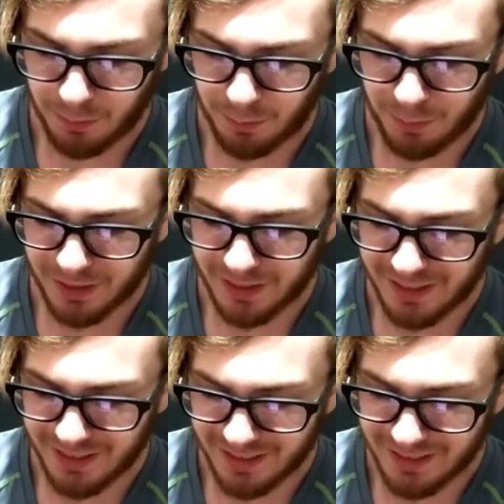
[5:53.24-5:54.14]

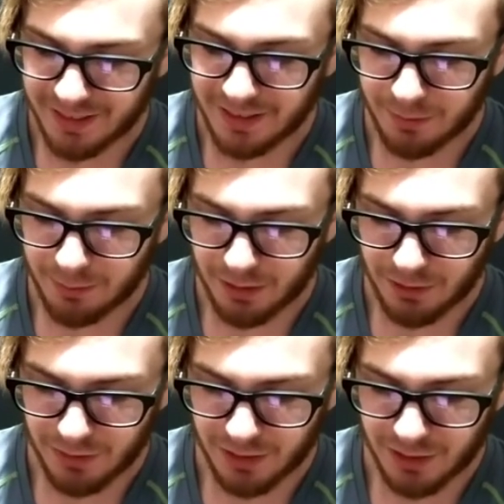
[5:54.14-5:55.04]
But the amount
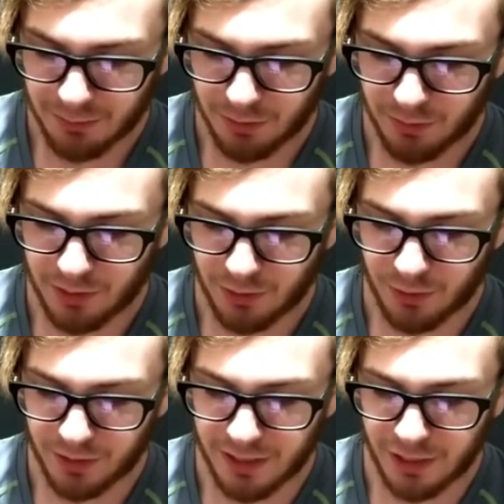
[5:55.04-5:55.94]
of times a
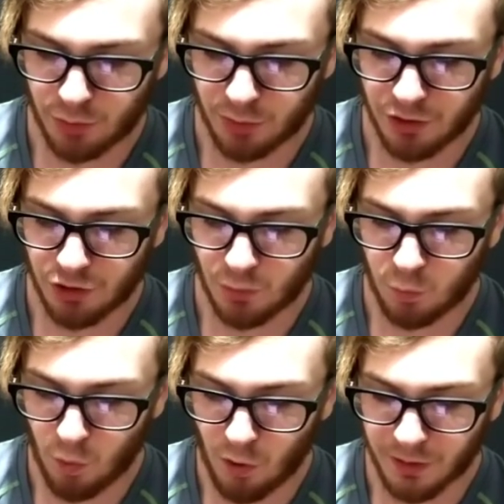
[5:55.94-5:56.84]
wrestler casually just
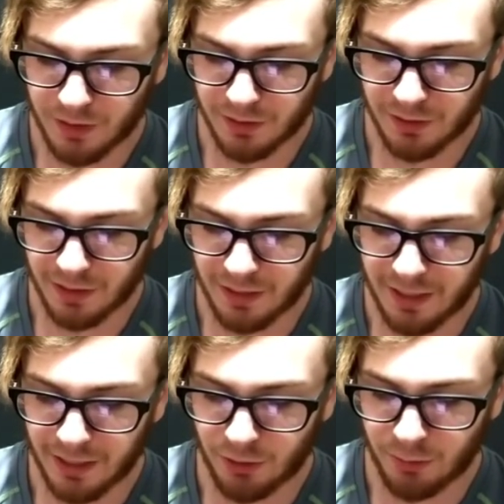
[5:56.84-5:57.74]
walked into the
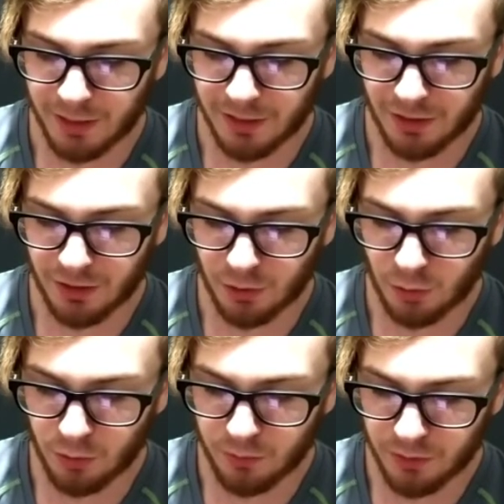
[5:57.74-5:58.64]
ladder and made it knock
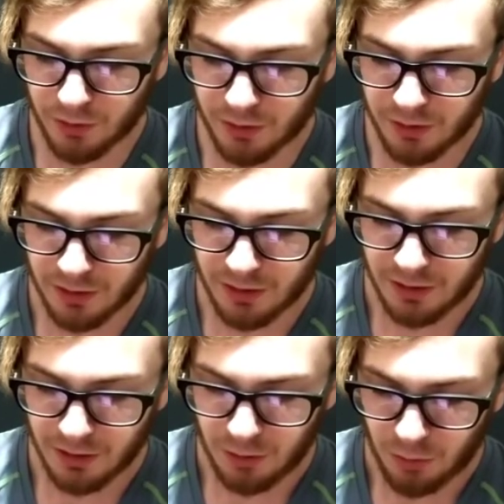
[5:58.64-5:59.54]
over,
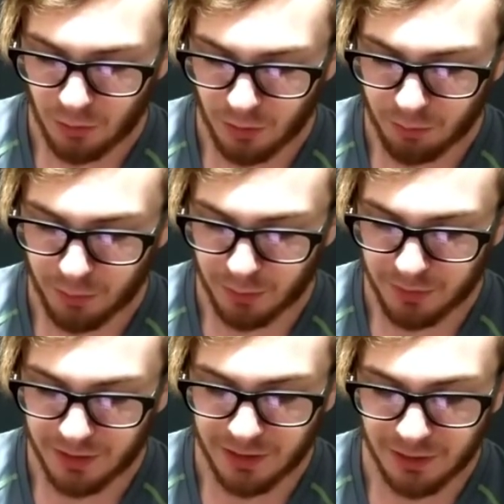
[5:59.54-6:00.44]
or
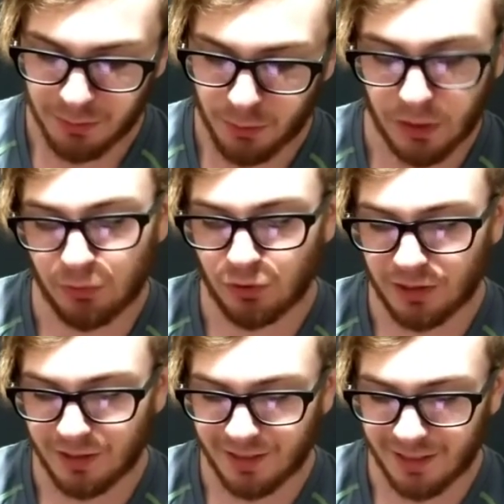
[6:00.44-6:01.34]
bumped into me while I was trying
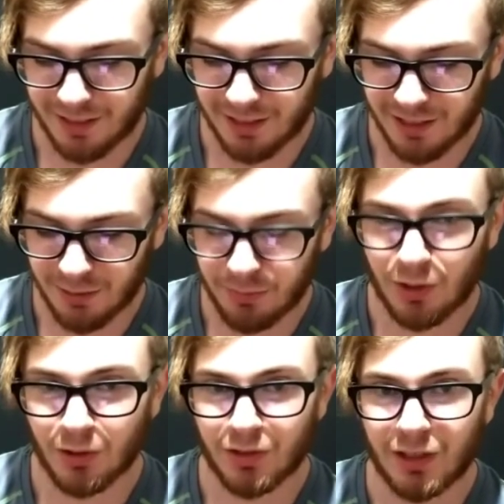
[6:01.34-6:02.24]
to set it up,
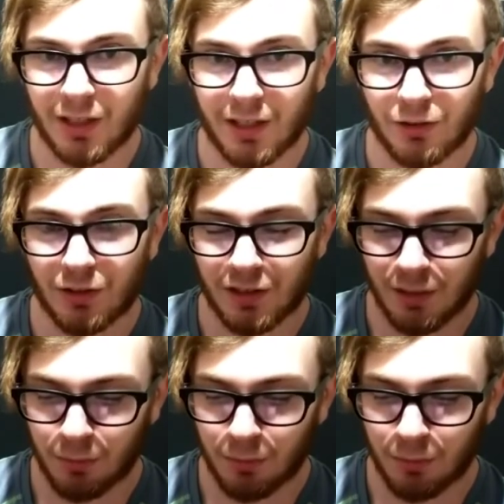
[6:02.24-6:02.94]
causing the ladder to tip